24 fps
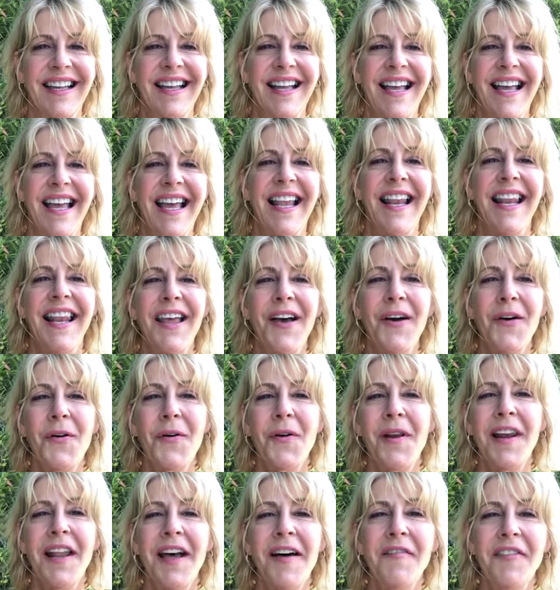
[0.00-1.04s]
Hello,
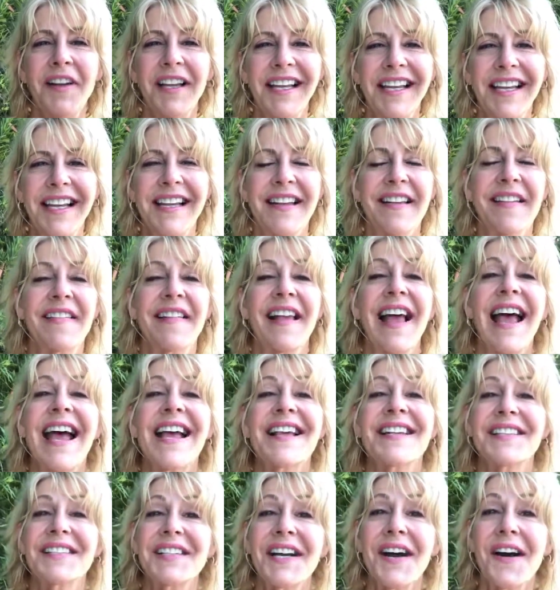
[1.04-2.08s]
lovelies.
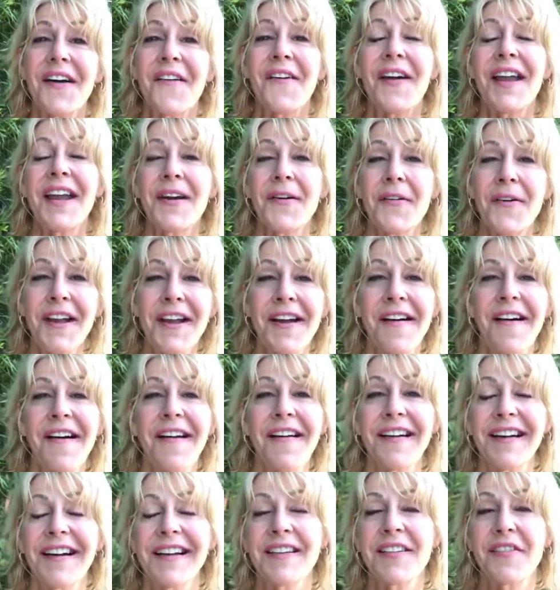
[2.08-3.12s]
So here we
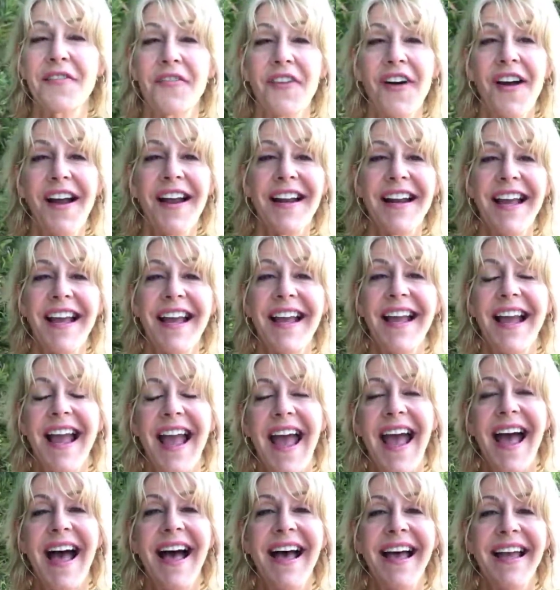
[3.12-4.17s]
are, it's Friday,
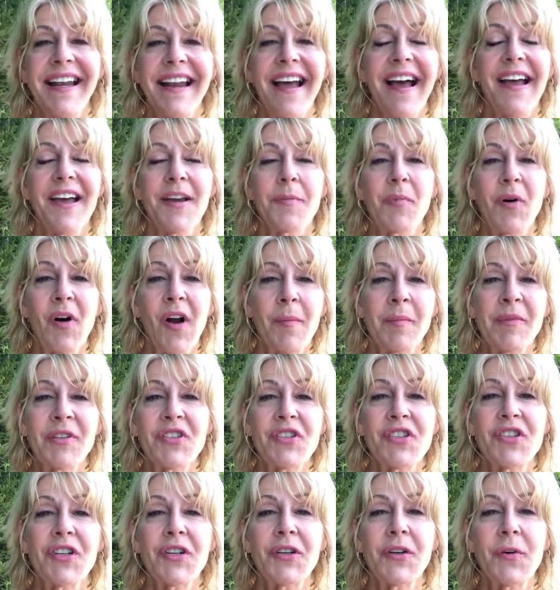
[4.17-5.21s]
and I had
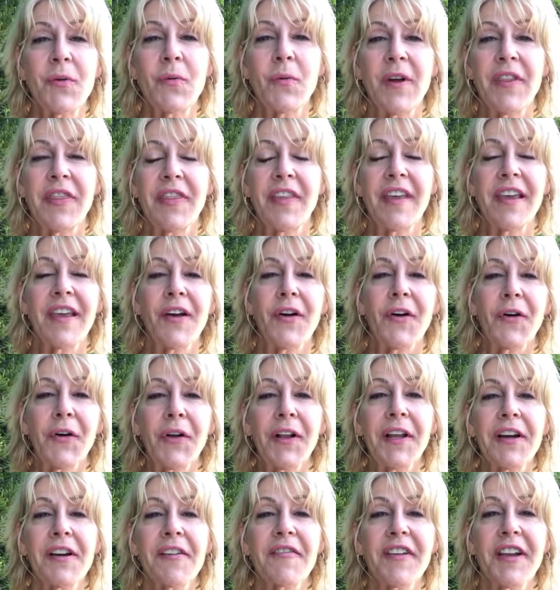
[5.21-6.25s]
promised you with the
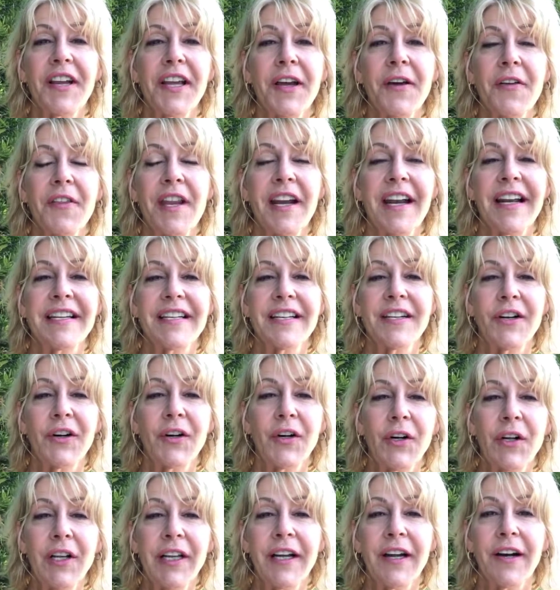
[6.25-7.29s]
earlier video that I did
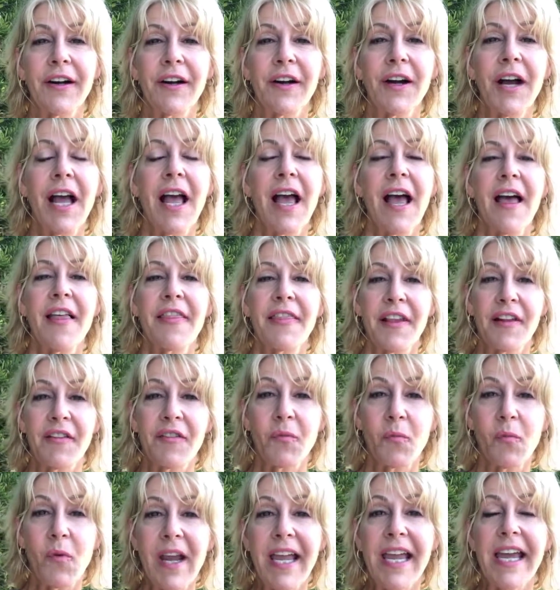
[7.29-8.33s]
earlier this
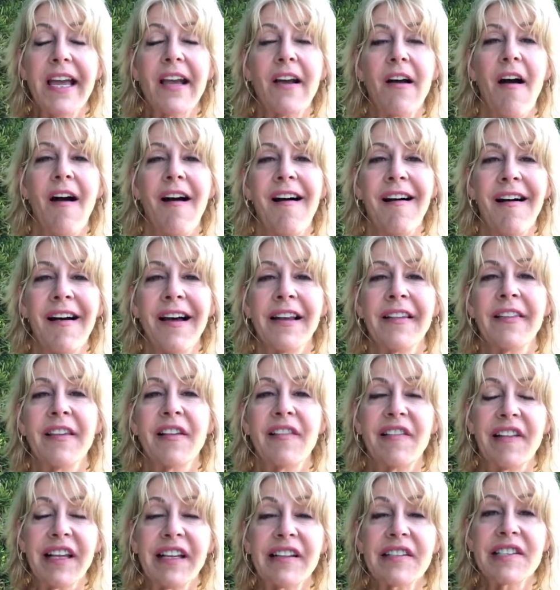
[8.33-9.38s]
week on the
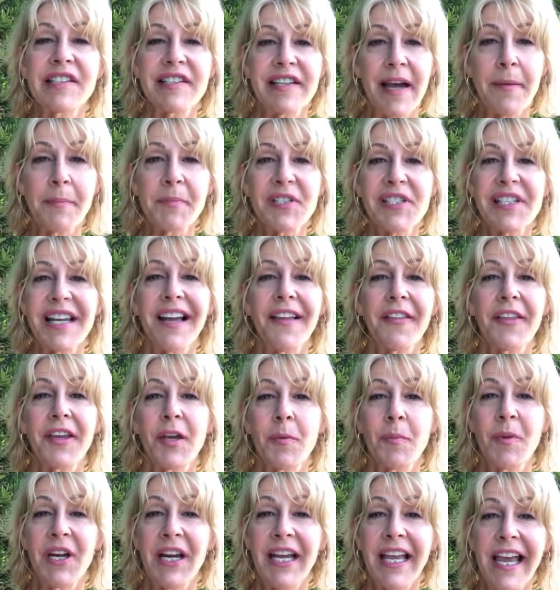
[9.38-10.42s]
6 steps to healthy
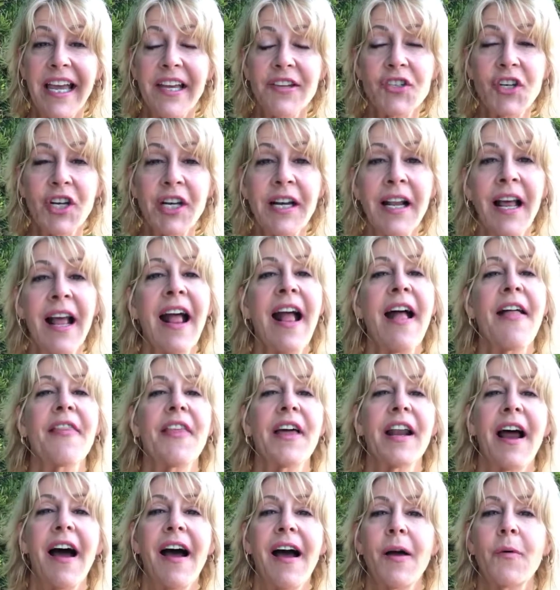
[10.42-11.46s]
communication
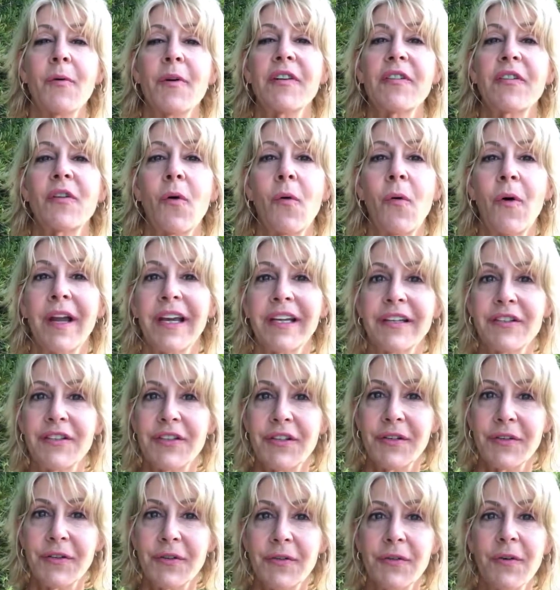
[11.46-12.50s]
that I was going
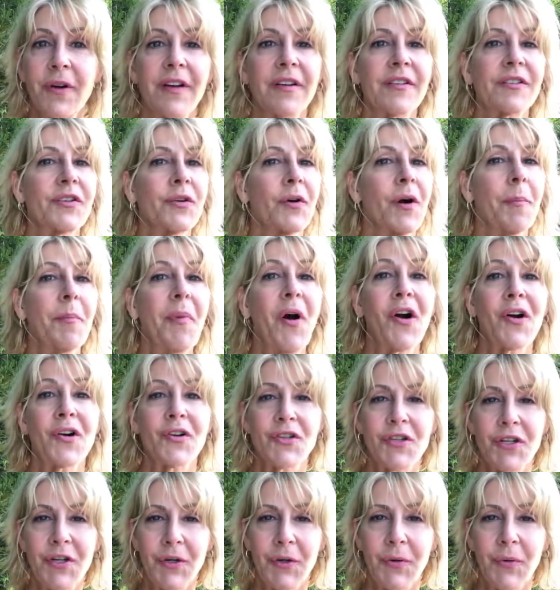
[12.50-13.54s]
to do a part
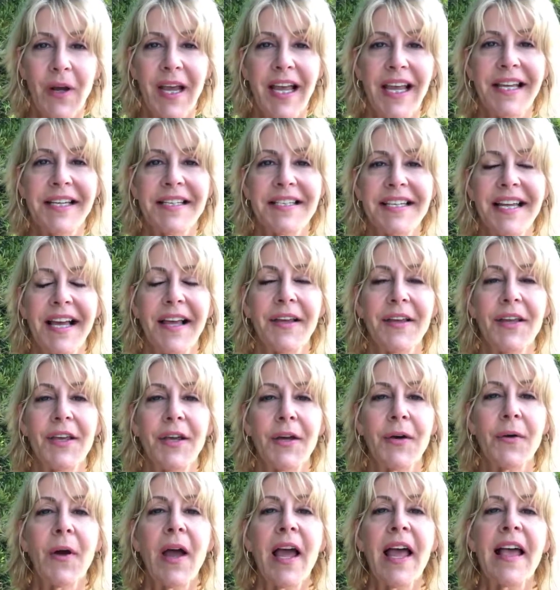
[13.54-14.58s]
2 and tell
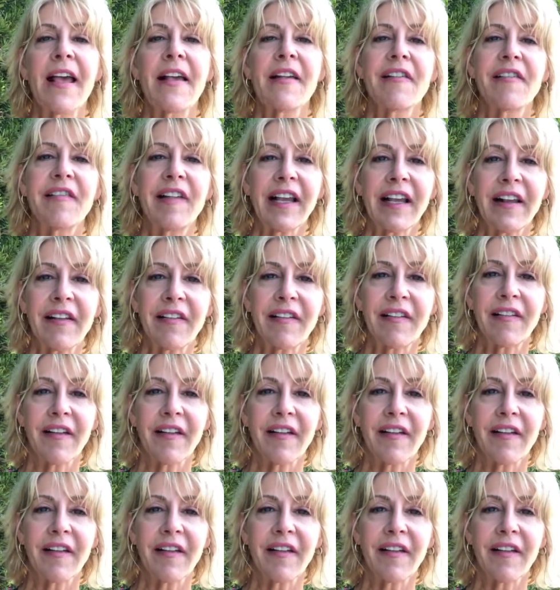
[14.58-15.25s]
you 6